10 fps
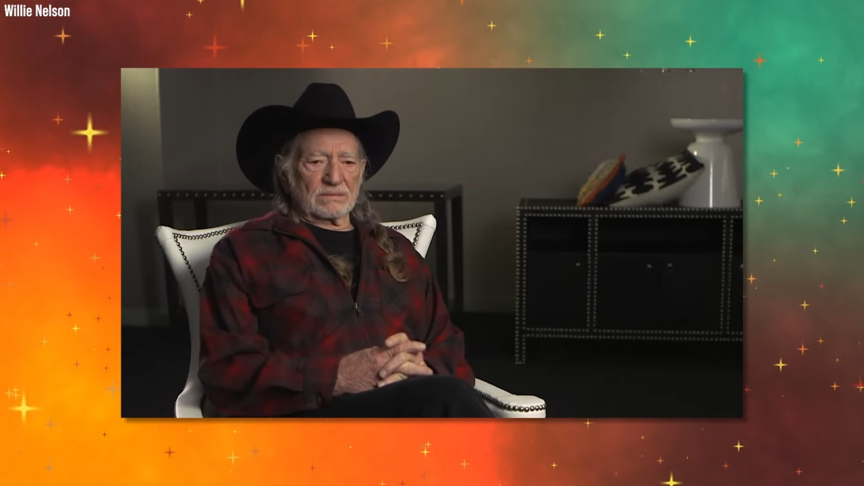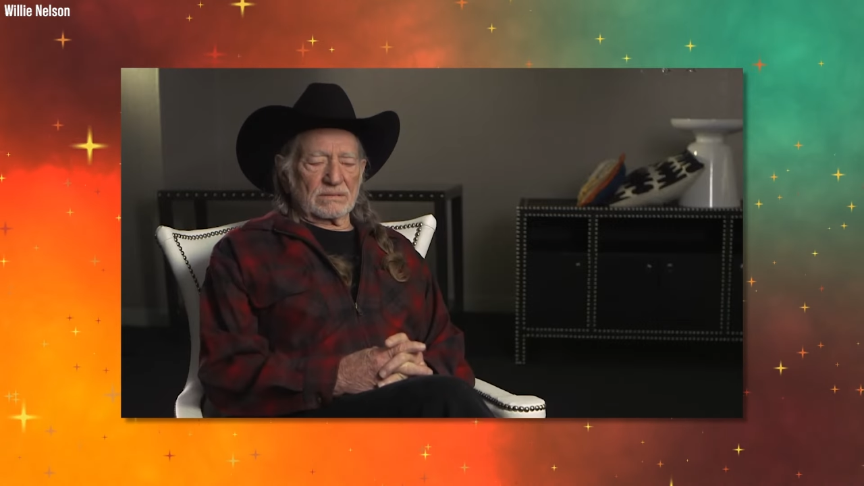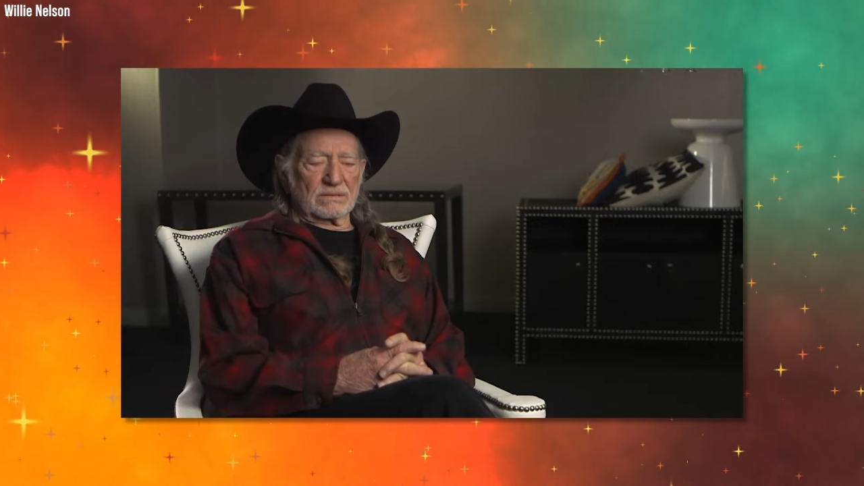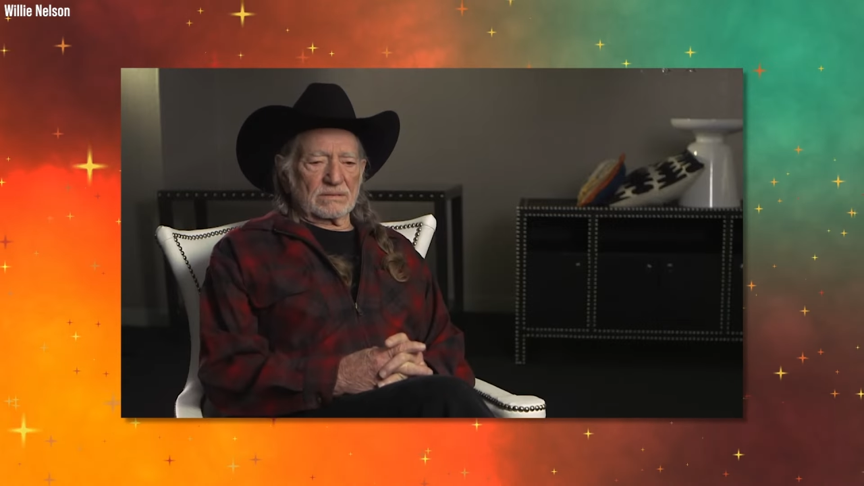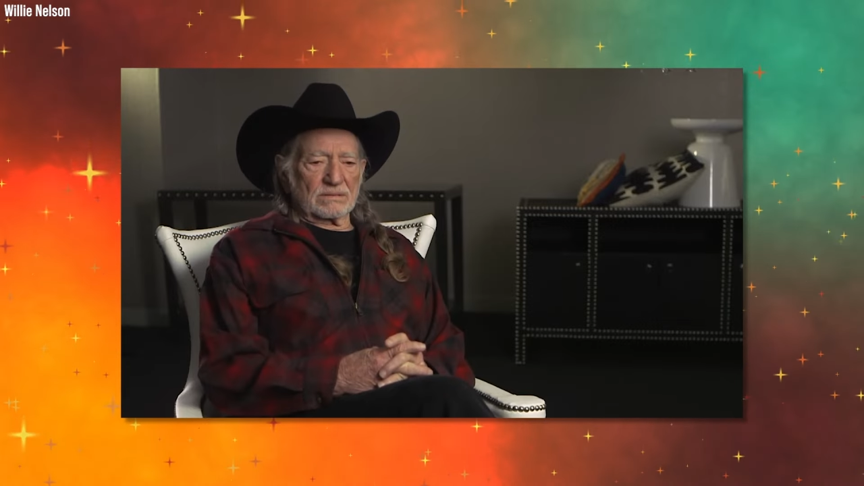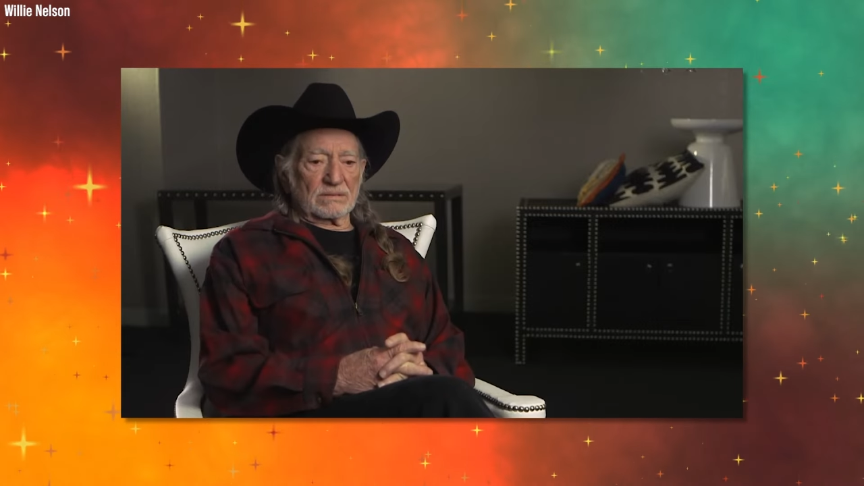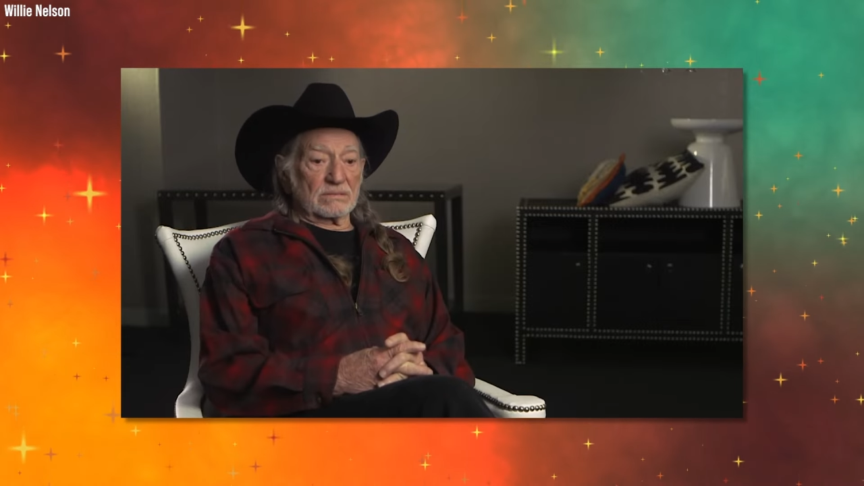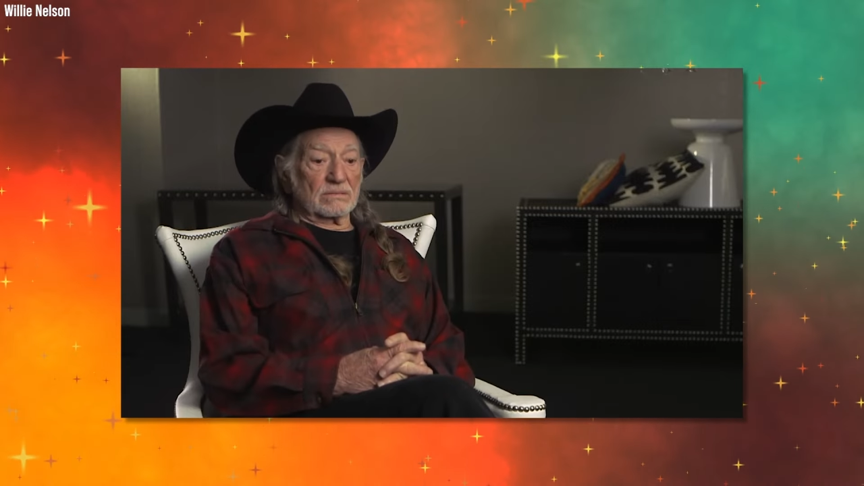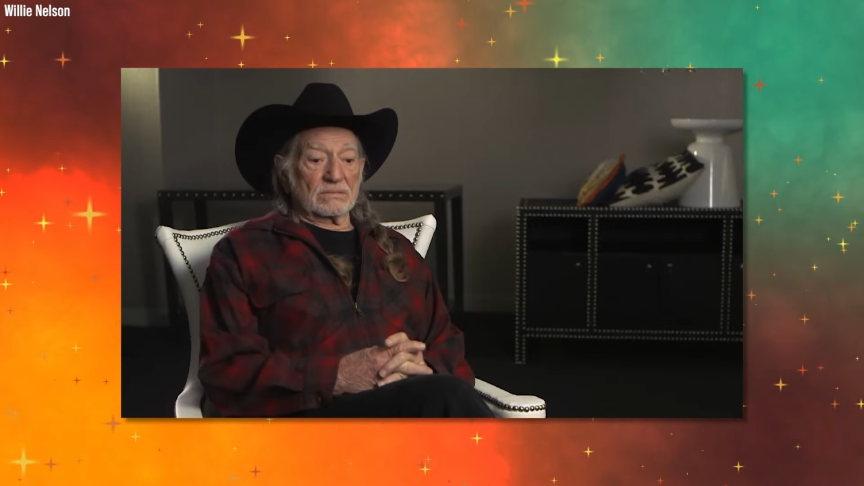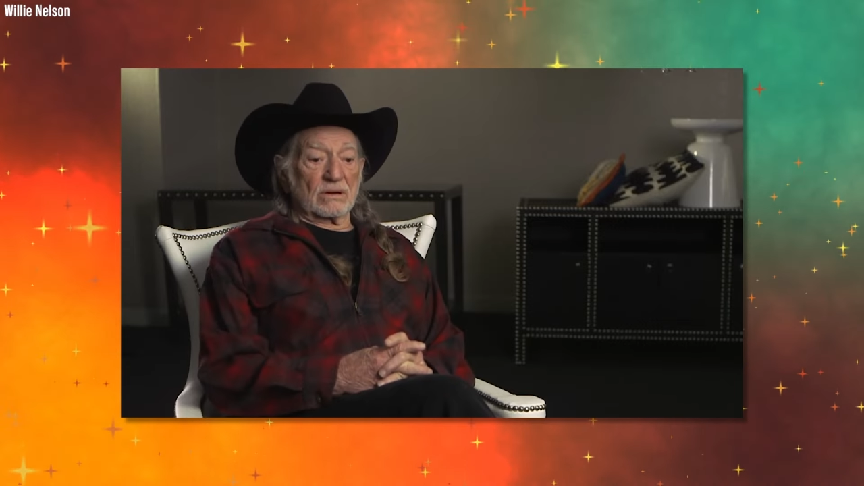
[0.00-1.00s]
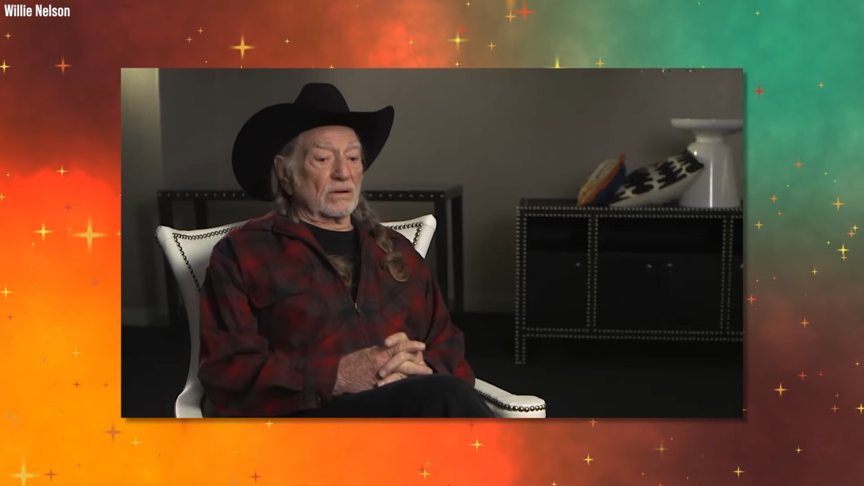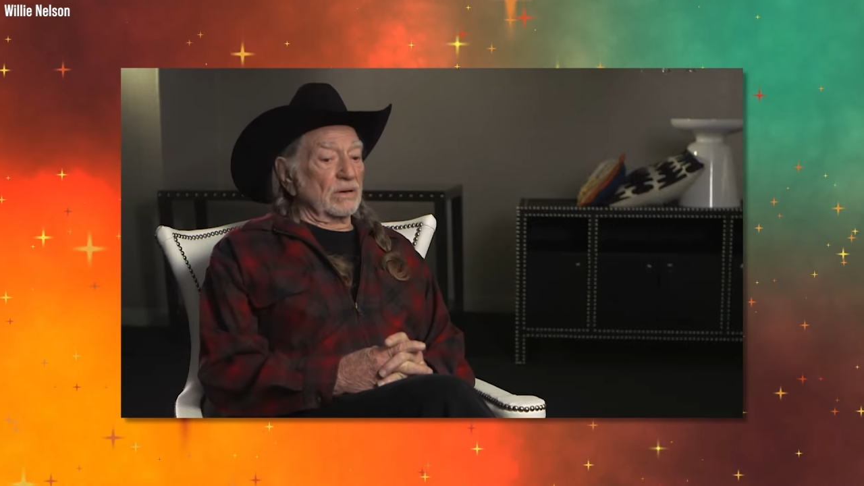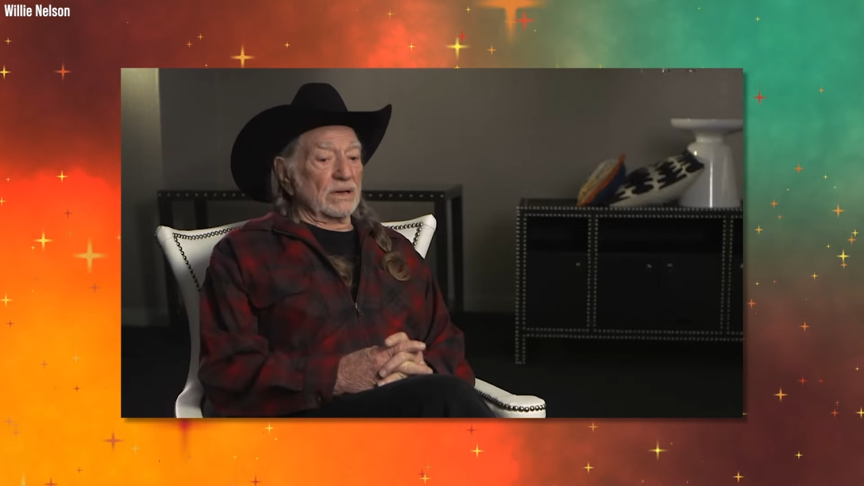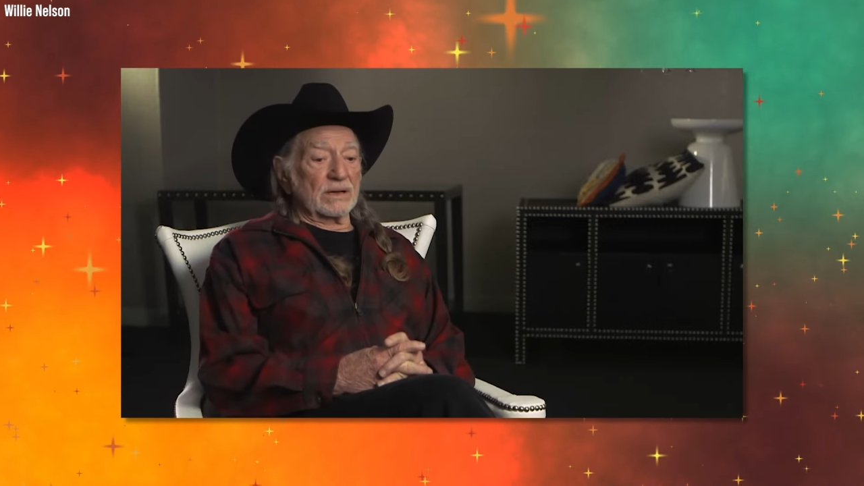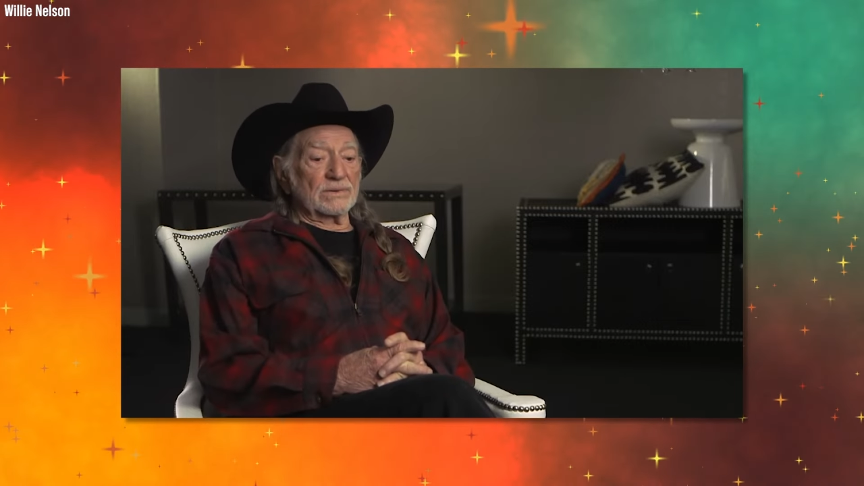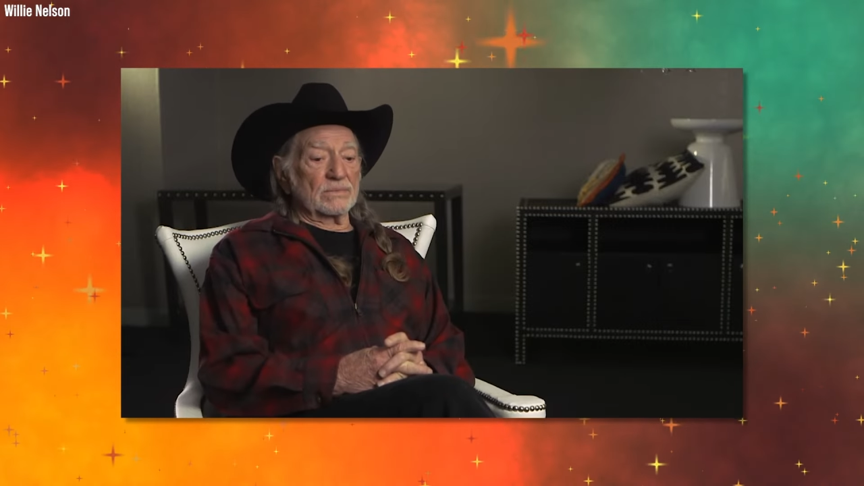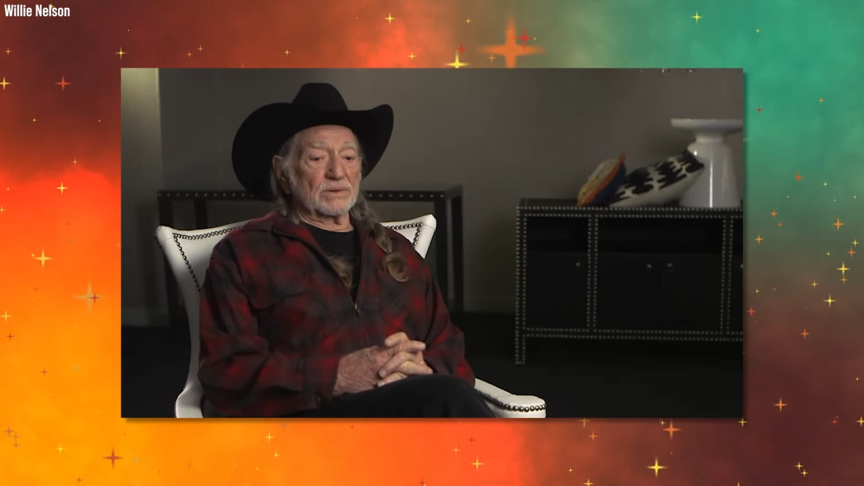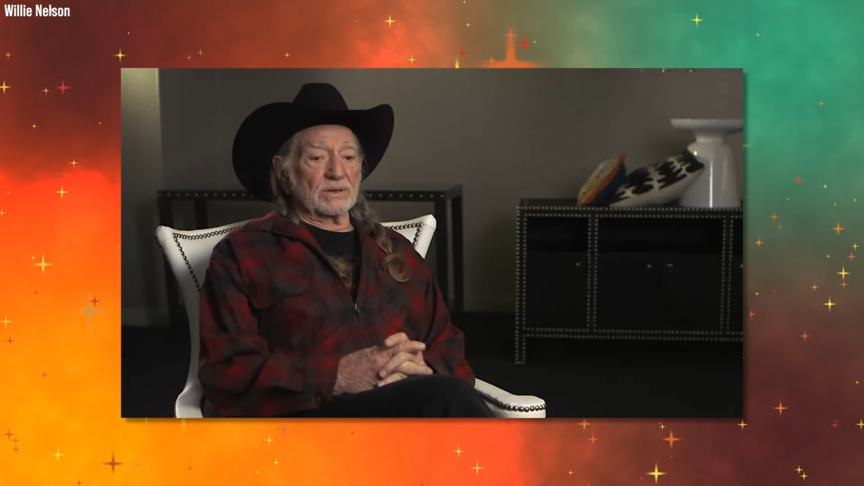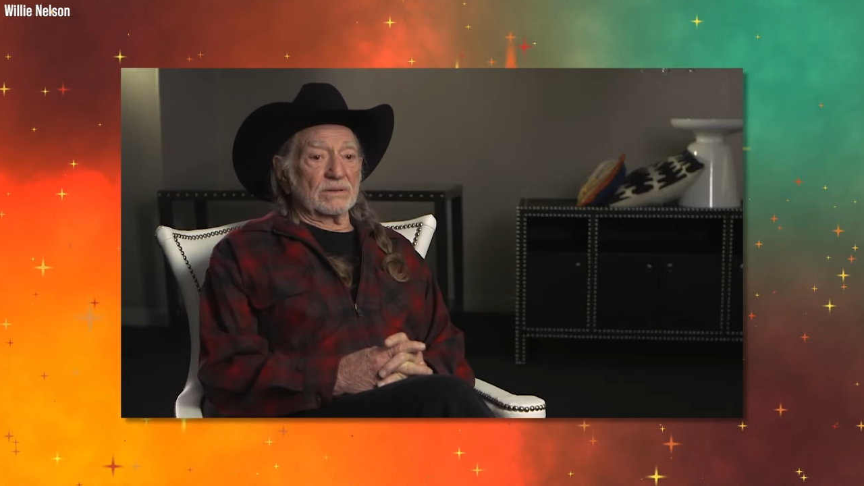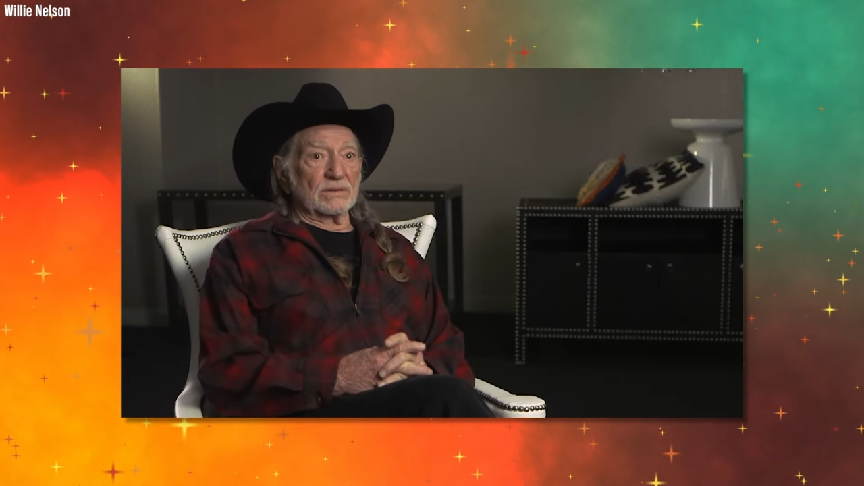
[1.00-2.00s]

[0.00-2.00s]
has also impacted his health.